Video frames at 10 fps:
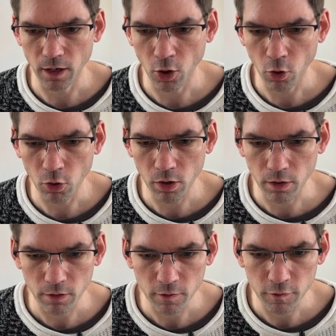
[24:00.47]
that
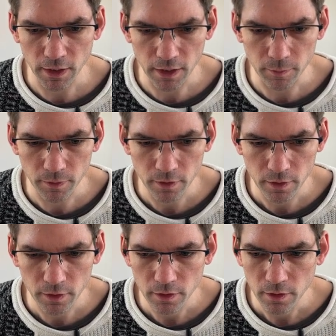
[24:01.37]
horror vibe.
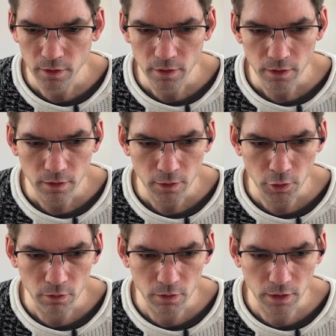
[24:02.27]

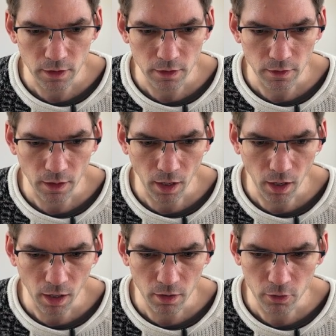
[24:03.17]
The
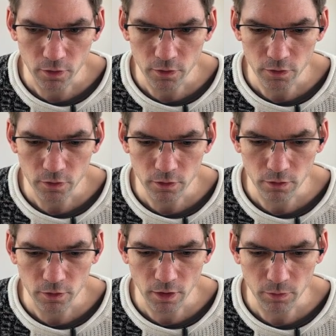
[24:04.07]
art looks
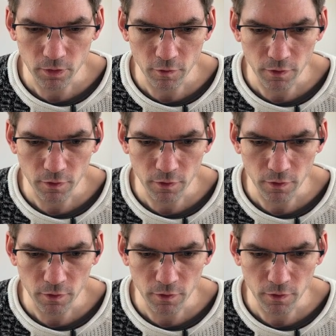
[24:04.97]
absolutely